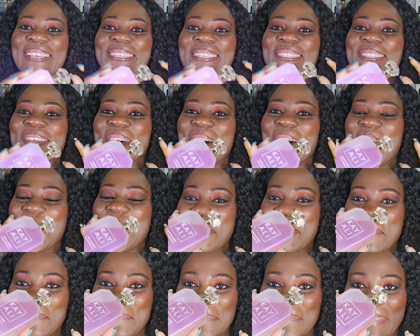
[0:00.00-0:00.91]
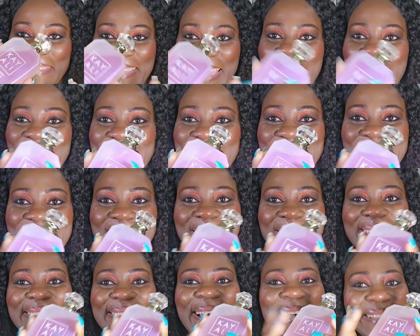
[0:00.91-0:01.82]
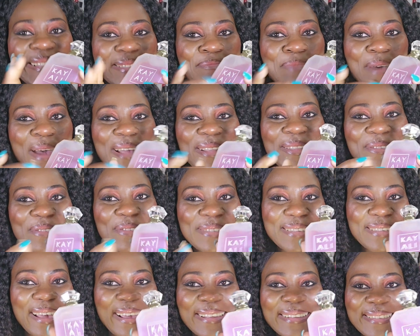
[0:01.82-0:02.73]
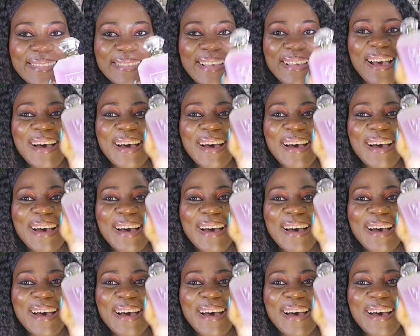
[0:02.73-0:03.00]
So yes, that's my 2 cents